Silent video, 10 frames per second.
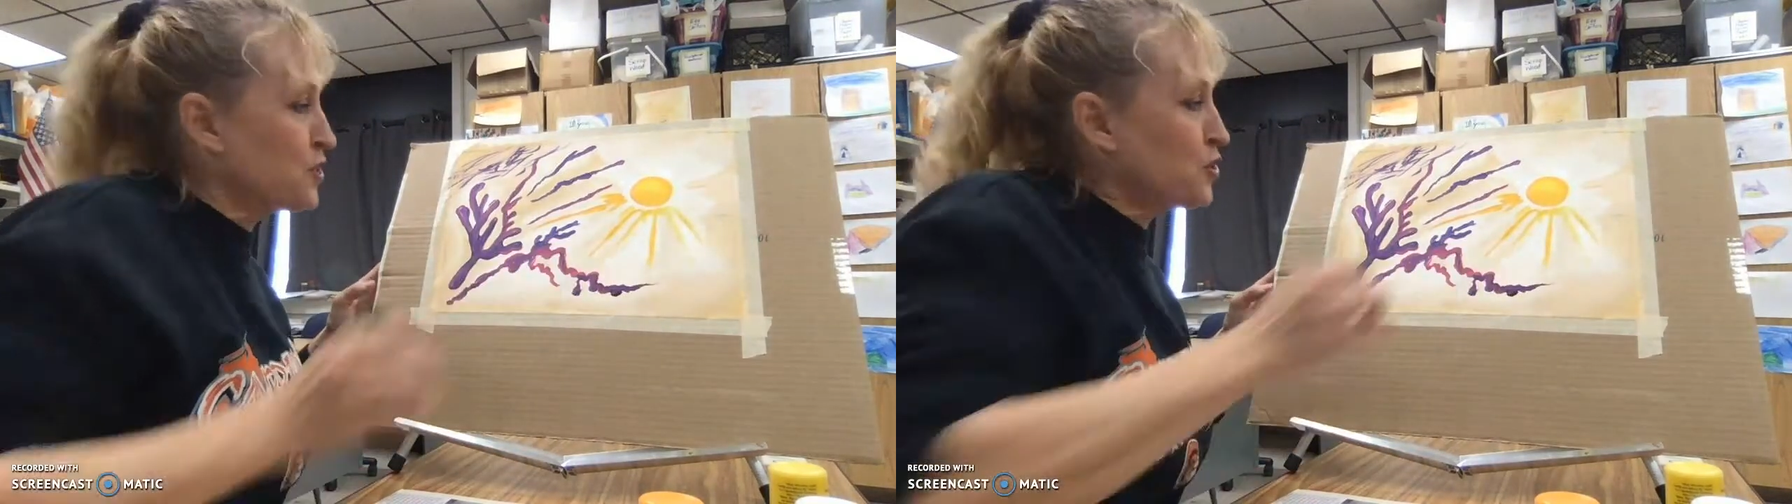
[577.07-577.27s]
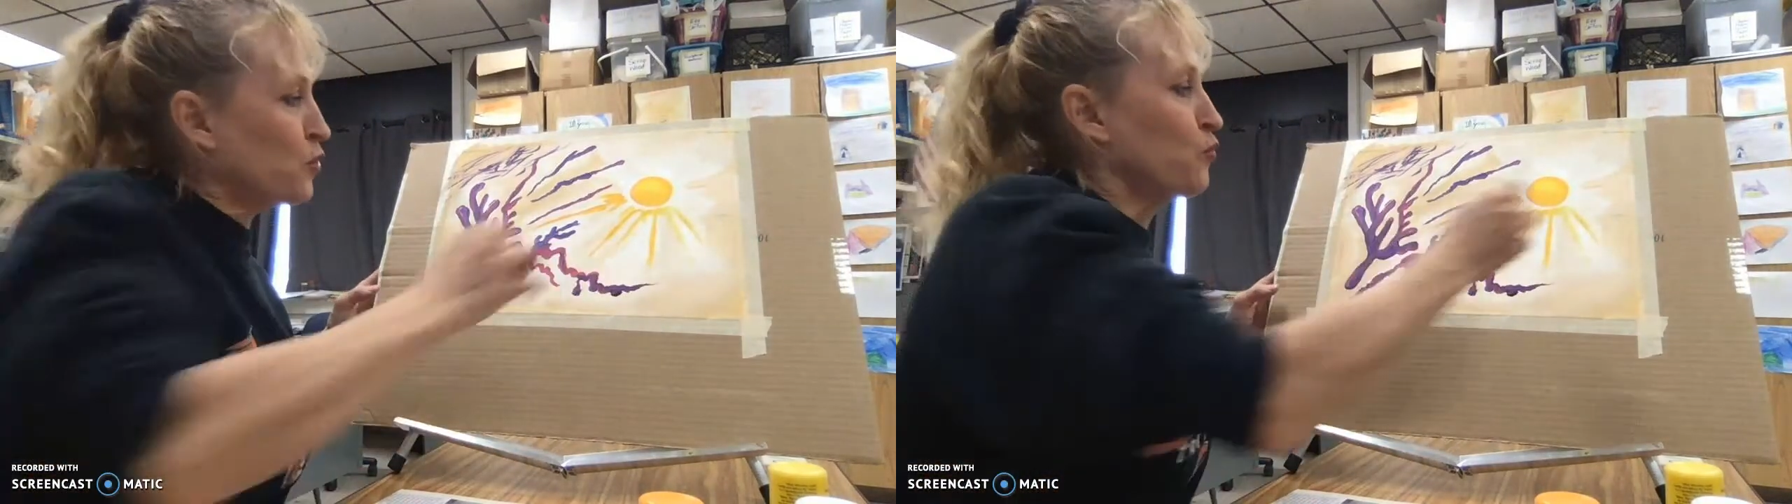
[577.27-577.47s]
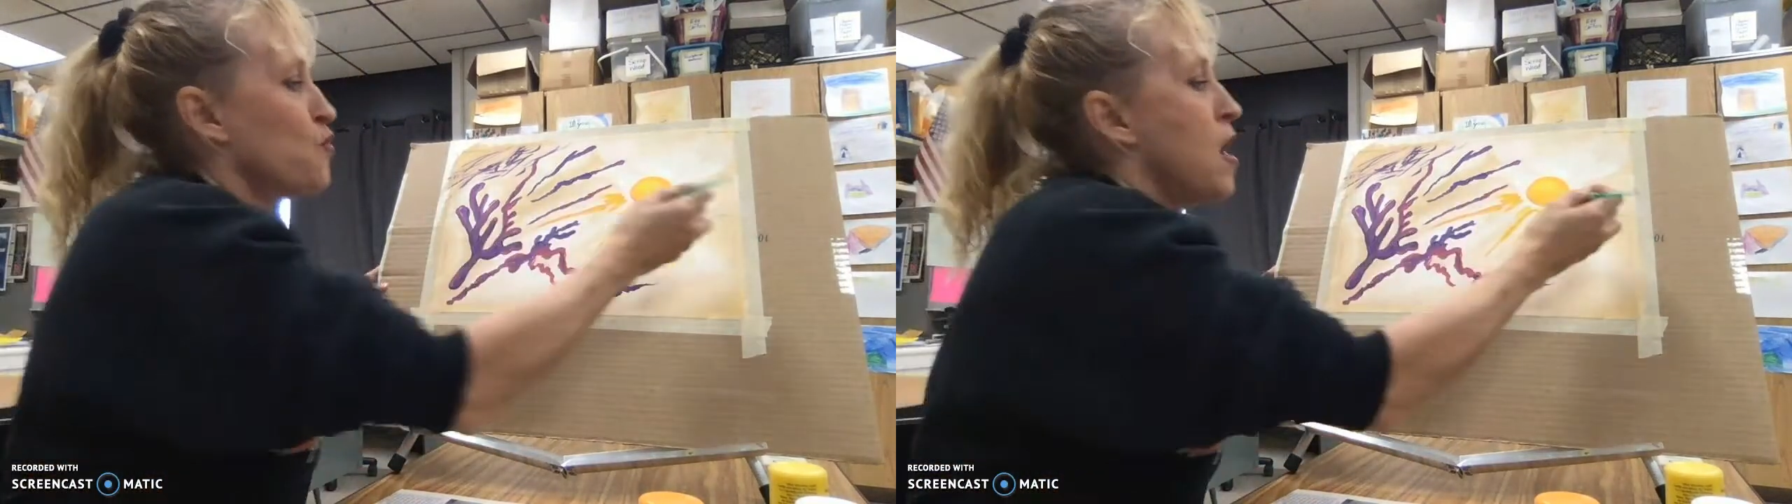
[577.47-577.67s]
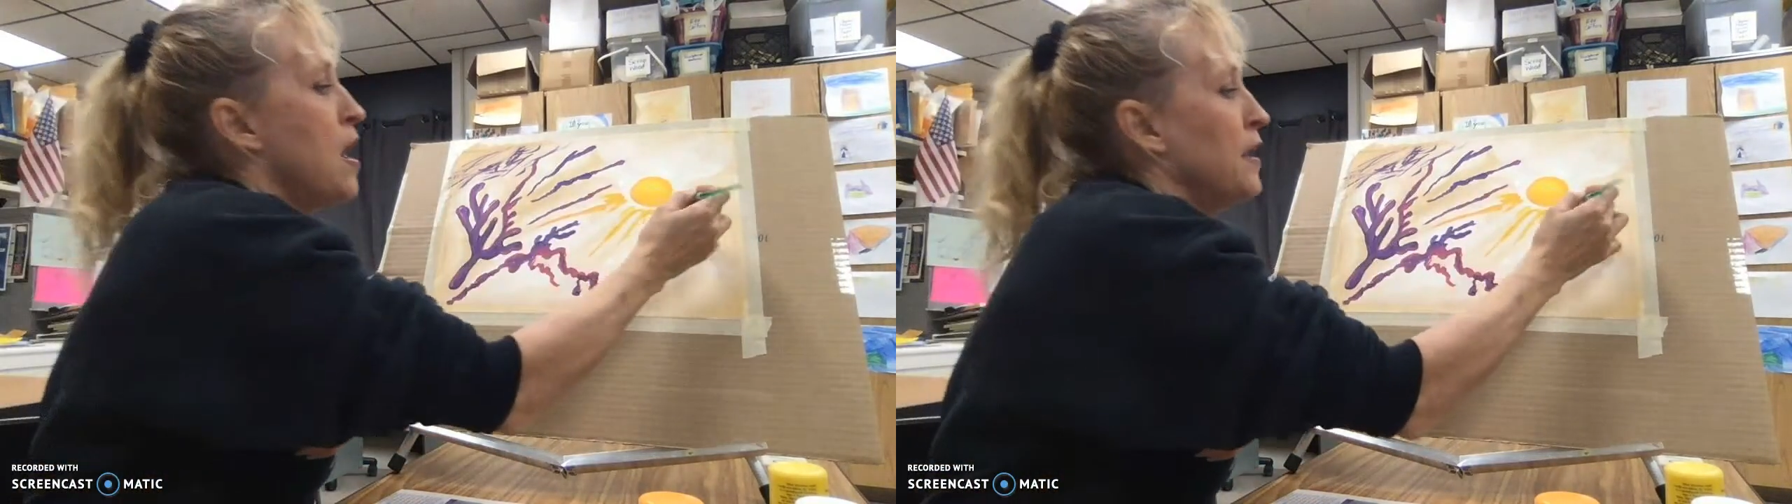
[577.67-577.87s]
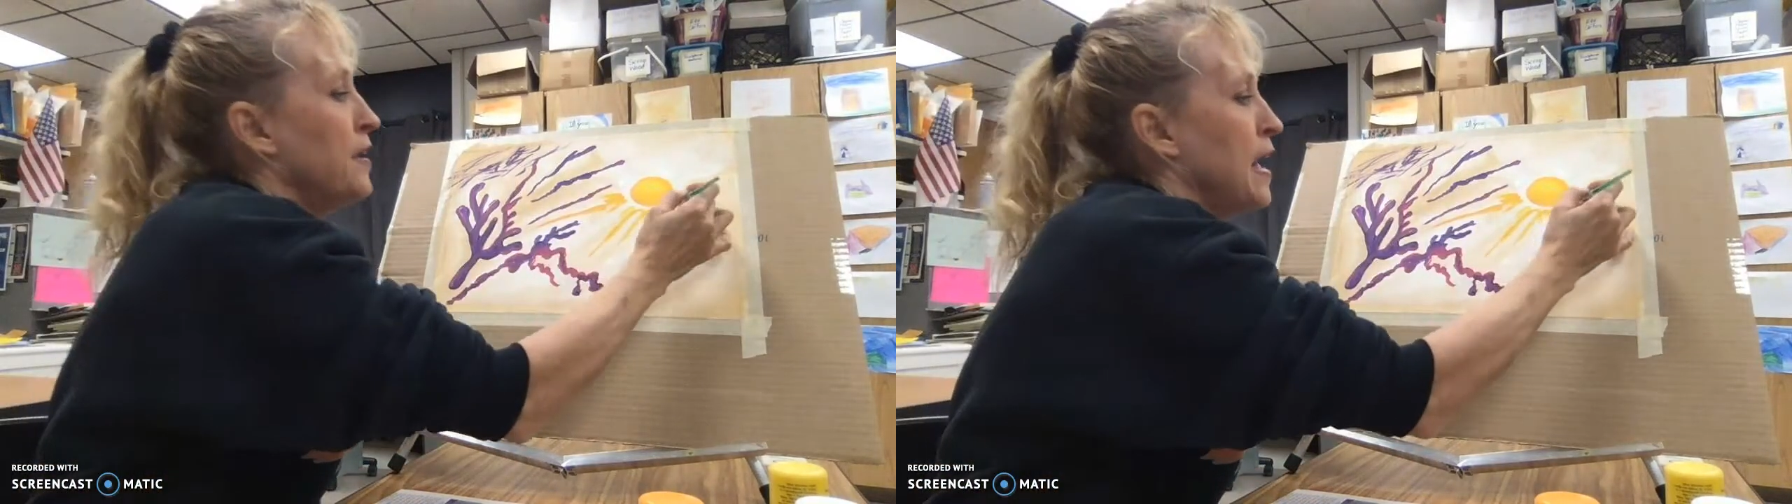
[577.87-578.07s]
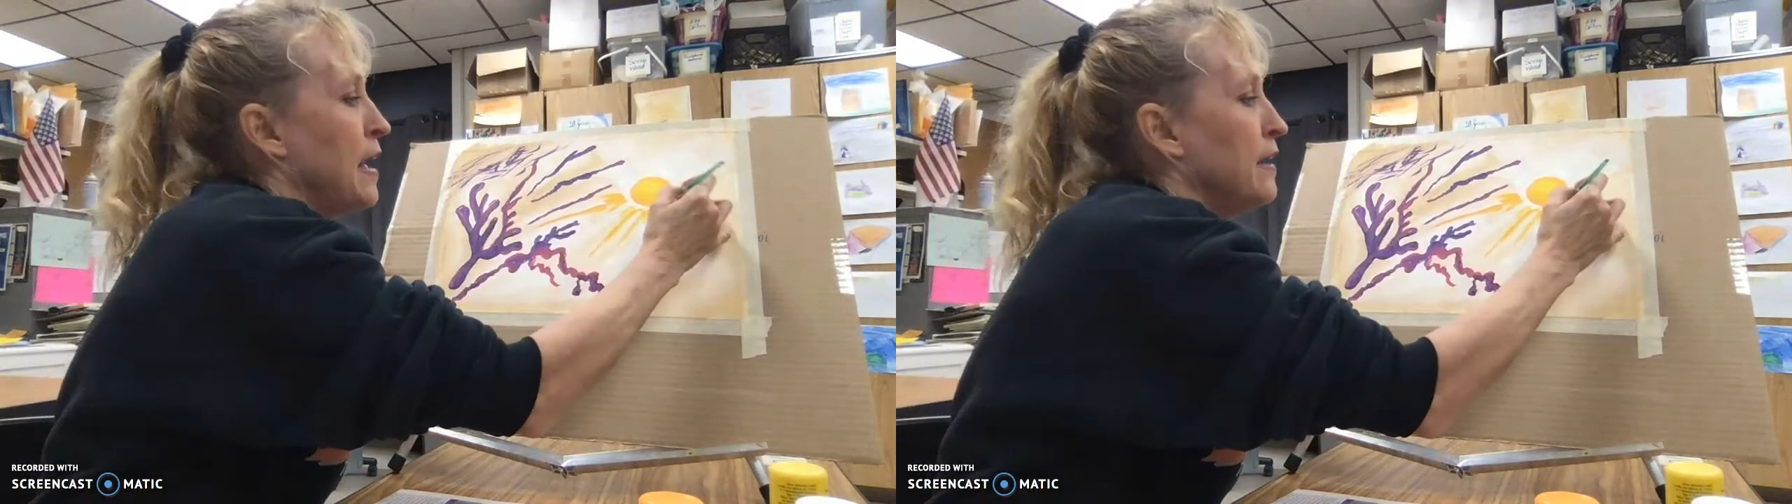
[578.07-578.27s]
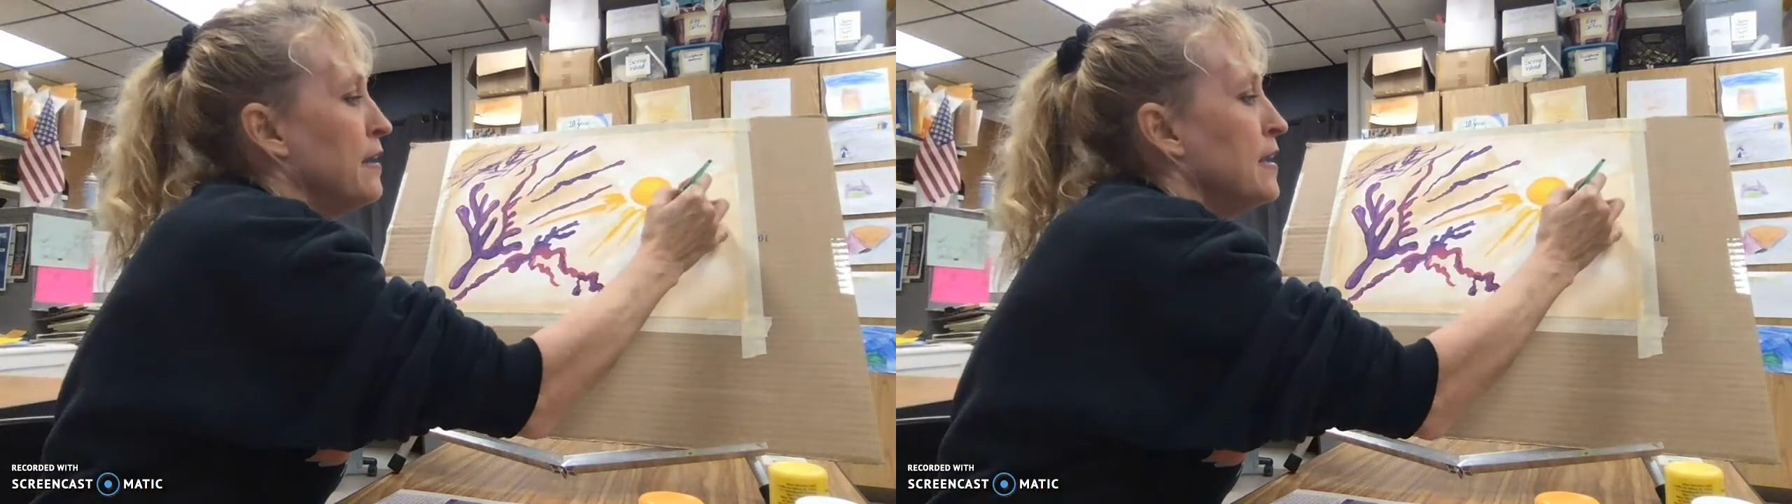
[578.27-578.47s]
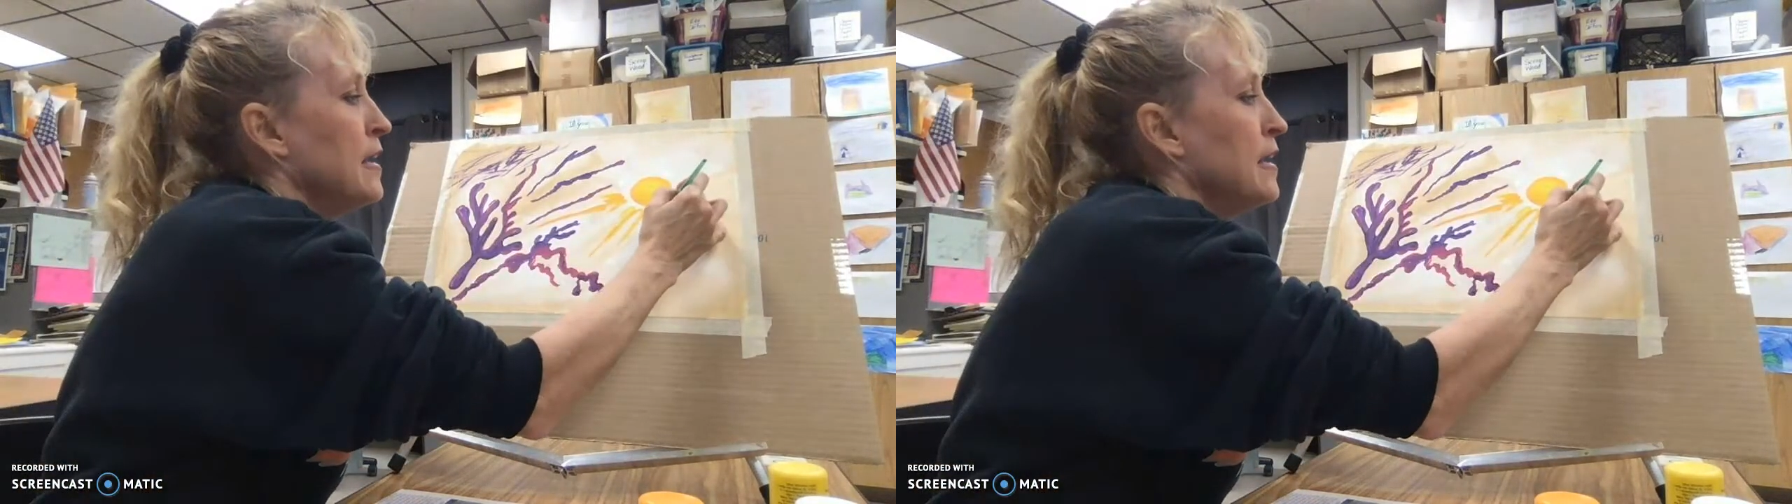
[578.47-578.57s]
to run and